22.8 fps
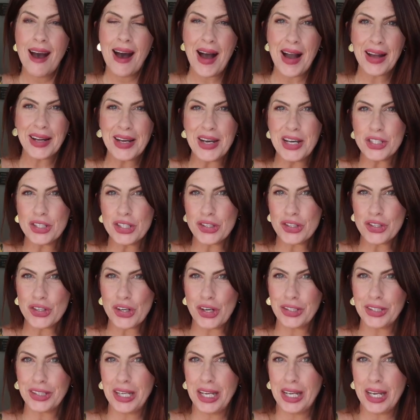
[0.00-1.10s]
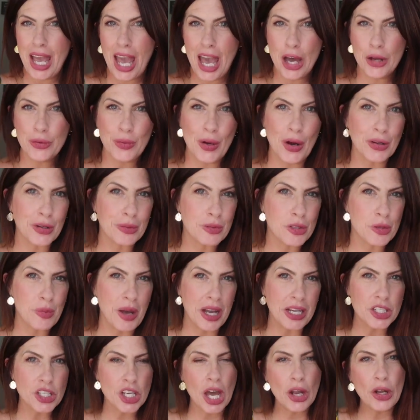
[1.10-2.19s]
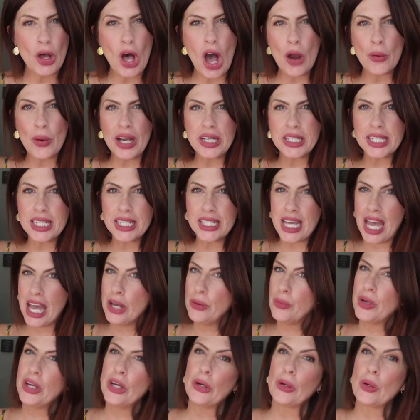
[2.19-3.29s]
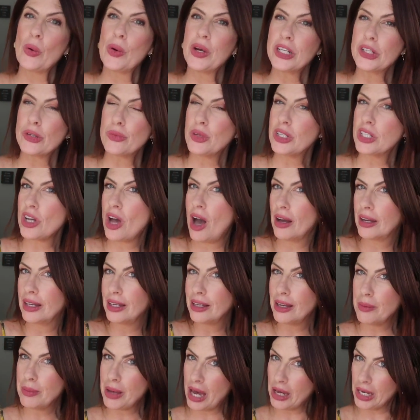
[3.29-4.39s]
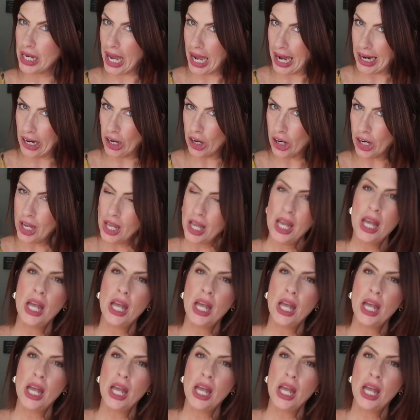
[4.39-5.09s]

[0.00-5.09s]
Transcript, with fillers: Hi guys, it's Darlene and welcome to my channel. All right, today we are going to be talking about hair.